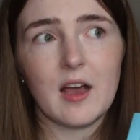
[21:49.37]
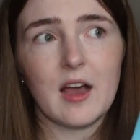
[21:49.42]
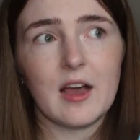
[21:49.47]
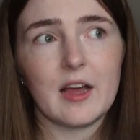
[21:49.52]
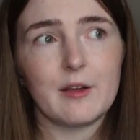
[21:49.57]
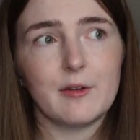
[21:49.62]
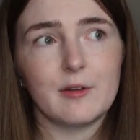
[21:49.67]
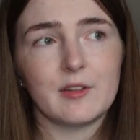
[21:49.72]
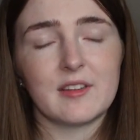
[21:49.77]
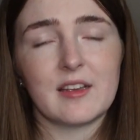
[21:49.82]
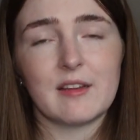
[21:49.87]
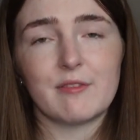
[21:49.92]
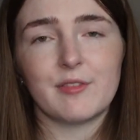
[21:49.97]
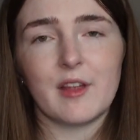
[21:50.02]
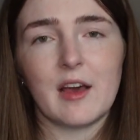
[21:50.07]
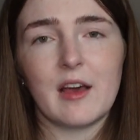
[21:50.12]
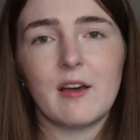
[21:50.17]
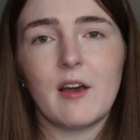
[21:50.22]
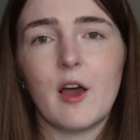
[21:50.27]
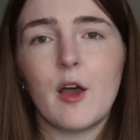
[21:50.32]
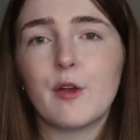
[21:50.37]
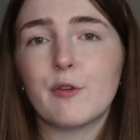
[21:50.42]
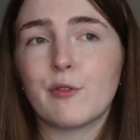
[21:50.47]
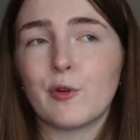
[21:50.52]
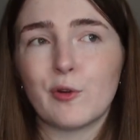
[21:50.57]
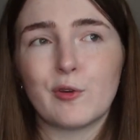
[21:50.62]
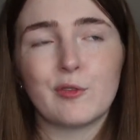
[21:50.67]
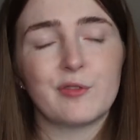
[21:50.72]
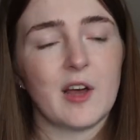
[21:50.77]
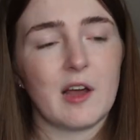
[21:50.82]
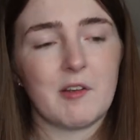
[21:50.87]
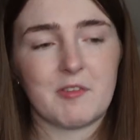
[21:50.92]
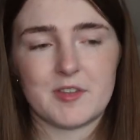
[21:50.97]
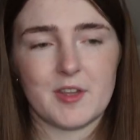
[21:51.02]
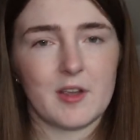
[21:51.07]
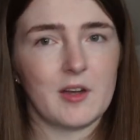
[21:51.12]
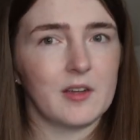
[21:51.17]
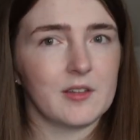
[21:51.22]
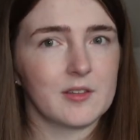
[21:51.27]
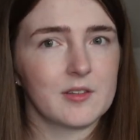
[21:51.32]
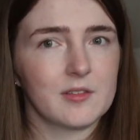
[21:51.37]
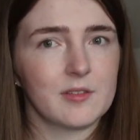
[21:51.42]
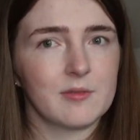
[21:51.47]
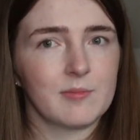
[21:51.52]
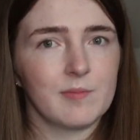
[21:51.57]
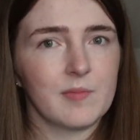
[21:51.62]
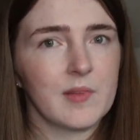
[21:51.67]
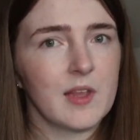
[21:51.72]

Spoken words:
I would give that overall 5 stars.